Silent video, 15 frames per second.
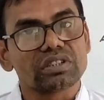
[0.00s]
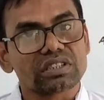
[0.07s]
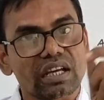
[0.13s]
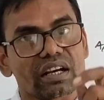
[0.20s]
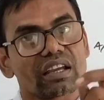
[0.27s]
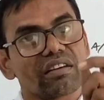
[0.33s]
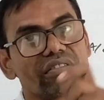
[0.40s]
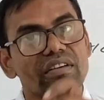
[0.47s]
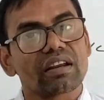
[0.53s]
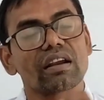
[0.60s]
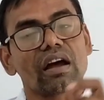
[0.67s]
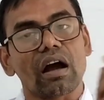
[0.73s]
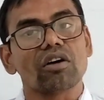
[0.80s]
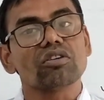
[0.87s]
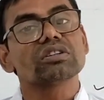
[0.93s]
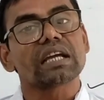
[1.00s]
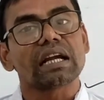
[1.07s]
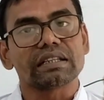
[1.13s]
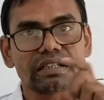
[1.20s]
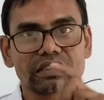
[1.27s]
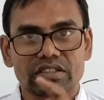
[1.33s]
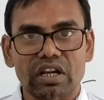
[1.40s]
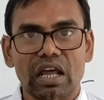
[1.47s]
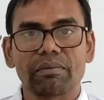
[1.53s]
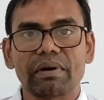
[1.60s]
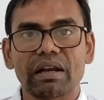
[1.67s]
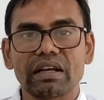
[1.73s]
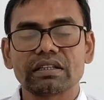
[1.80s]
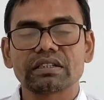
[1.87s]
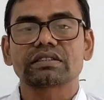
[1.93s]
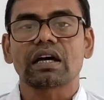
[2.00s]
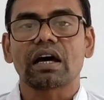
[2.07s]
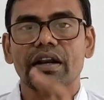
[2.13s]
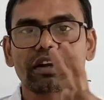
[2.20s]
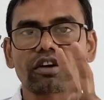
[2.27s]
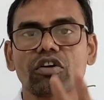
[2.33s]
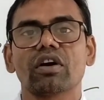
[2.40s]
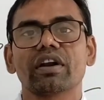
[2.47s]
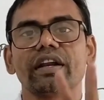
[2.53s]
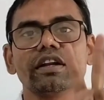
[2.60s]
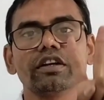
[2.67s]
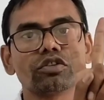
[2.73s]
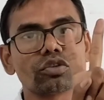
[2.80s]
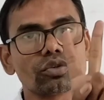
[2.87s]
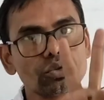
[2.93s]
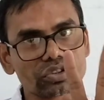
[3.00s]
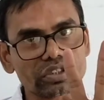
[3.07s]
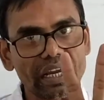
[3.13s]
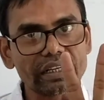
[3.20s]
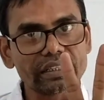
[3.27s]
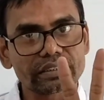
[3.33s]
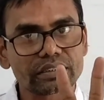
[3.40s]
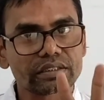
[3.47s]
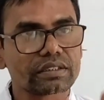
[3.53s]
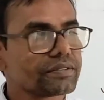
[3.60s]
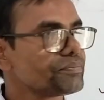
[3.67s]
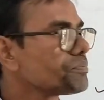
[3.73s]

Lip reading: which are given outside the trial balance are recorded in two sides.